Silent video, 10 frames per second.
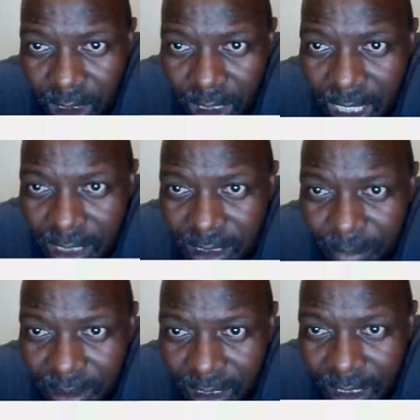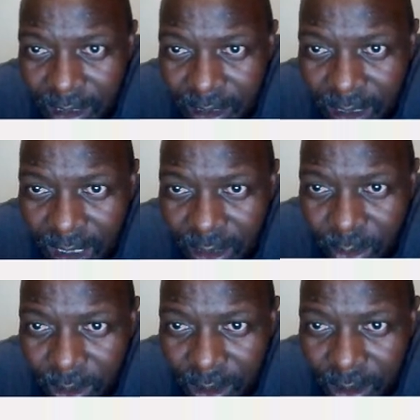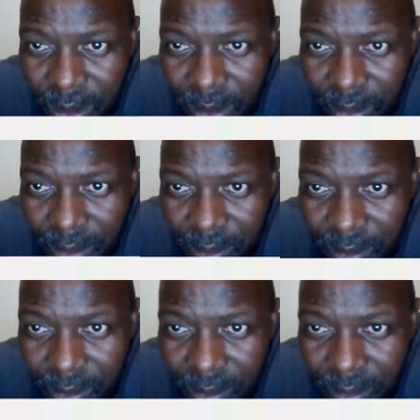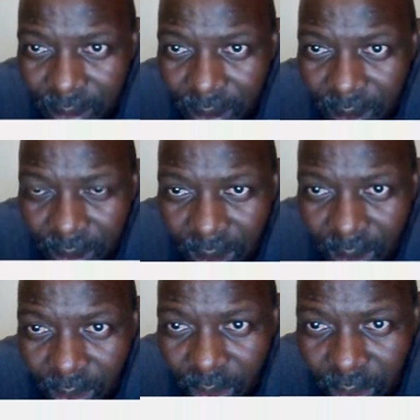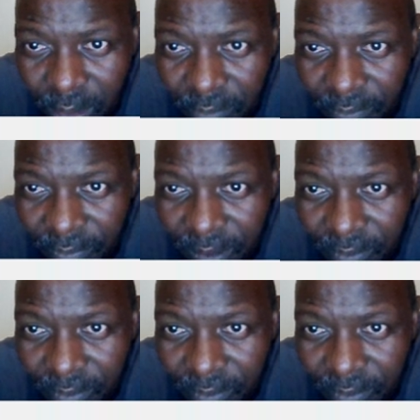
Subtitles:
R times R is R squared all over 5.